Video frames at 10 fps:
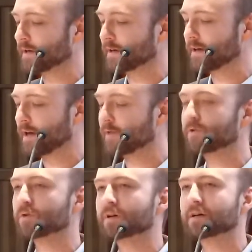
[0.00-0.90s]
in a
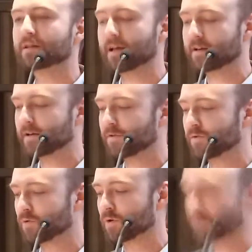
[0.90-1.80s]
cave during a lightning
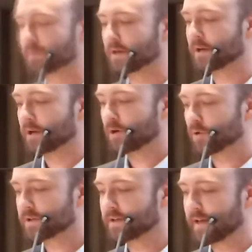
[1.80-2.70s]
storm,
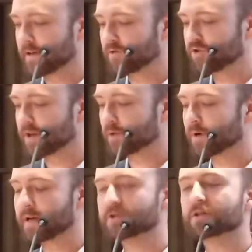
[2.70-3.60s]
or today's
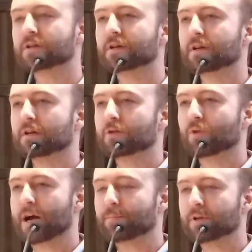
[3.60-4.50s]
generation
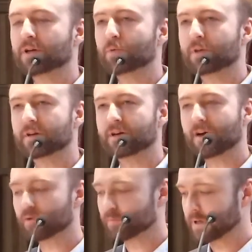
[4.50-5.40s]
grappling with a
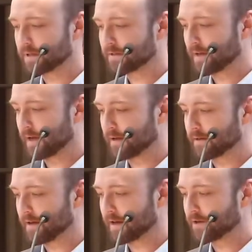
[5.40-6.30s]
government
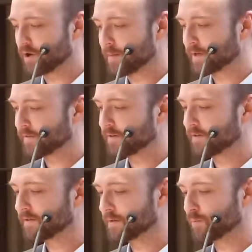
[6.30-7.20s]
and economic
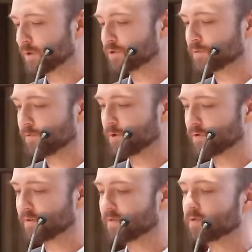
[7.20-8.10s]
system which
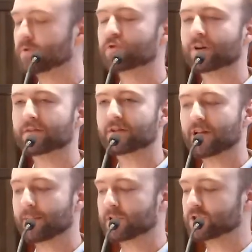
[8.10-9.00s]
refuses to address
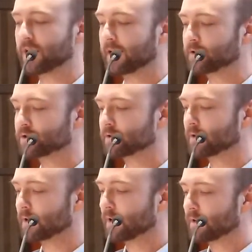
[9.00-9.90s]
climate change,
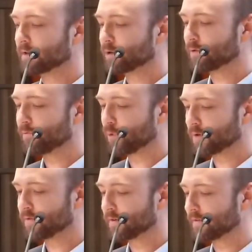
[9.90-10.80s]
there are
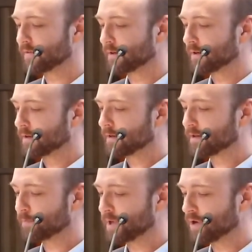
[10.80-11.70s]
forces
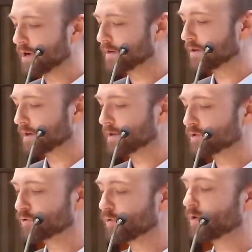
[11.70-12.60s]
that are beyond our
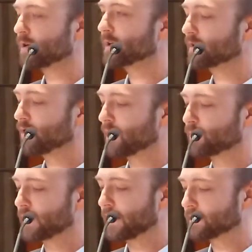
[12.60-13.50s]
control and
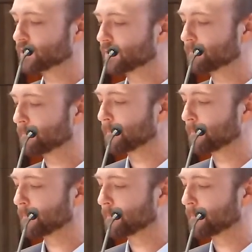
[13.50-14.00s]
comprehension.